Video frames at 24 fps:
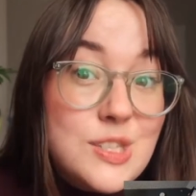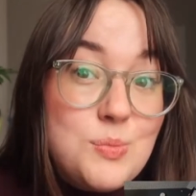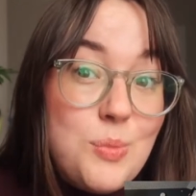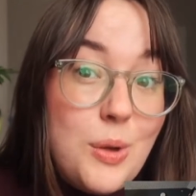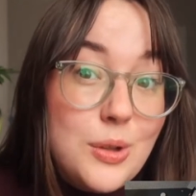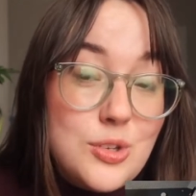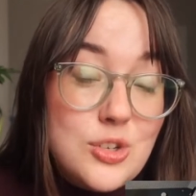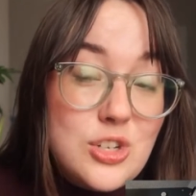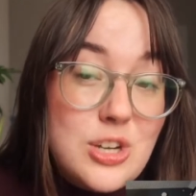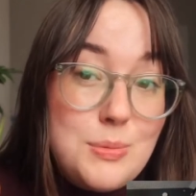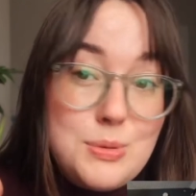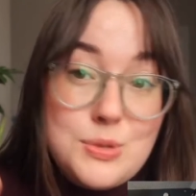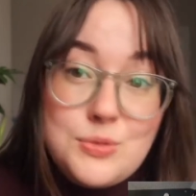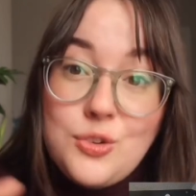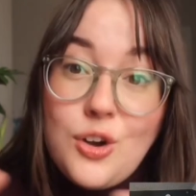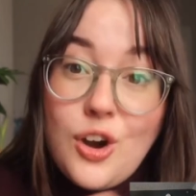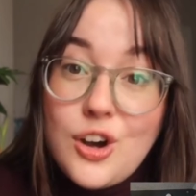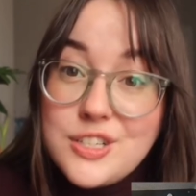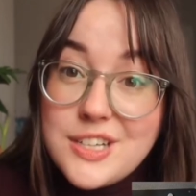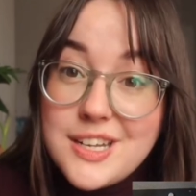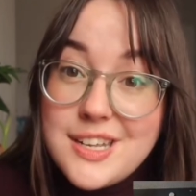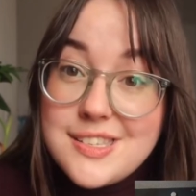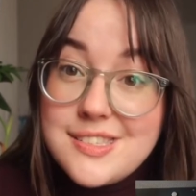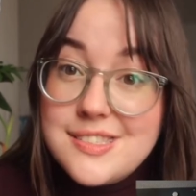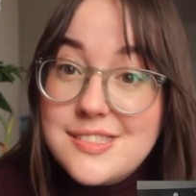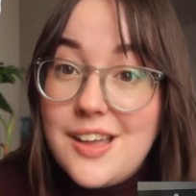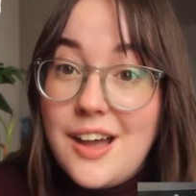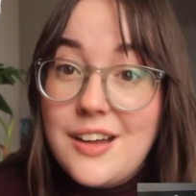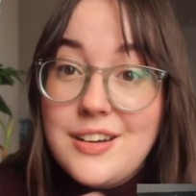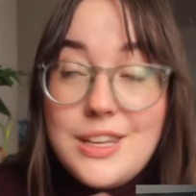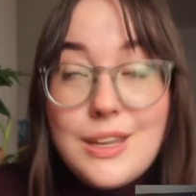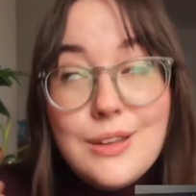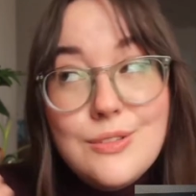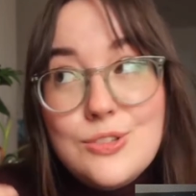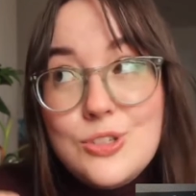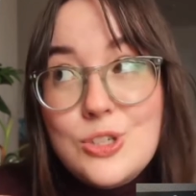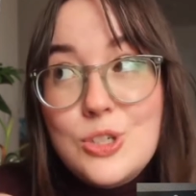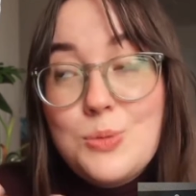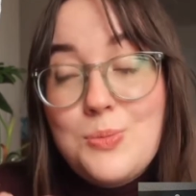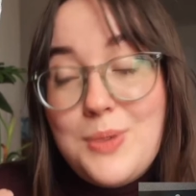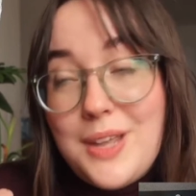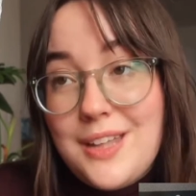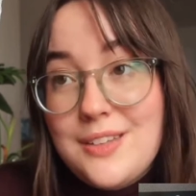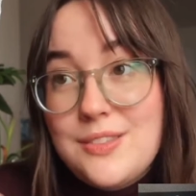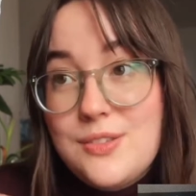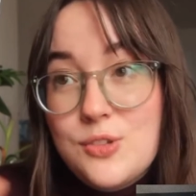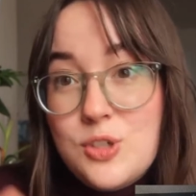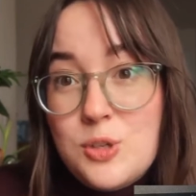sponsorships for artists on YouTube
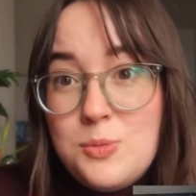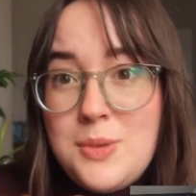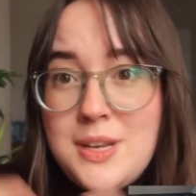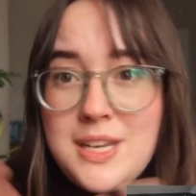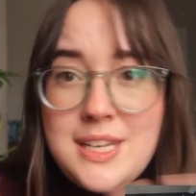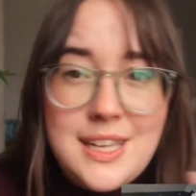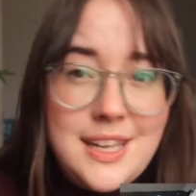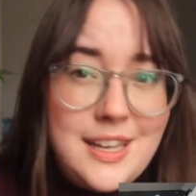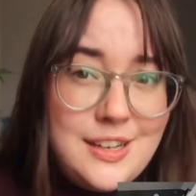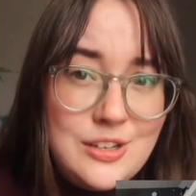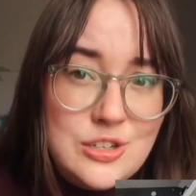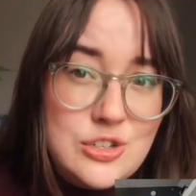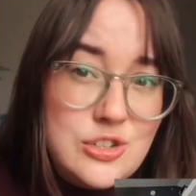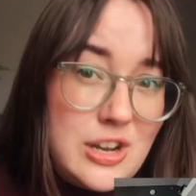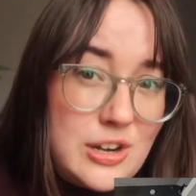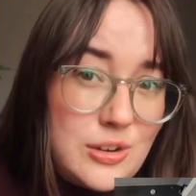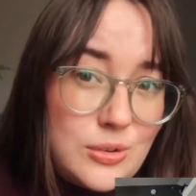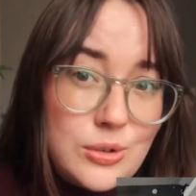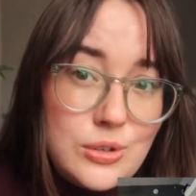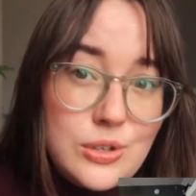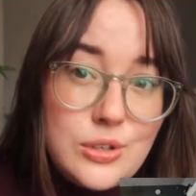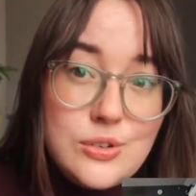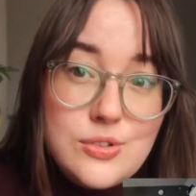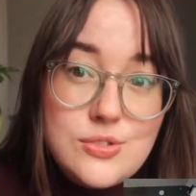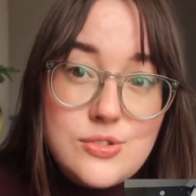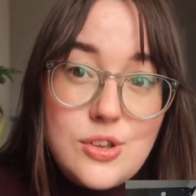and social media in general.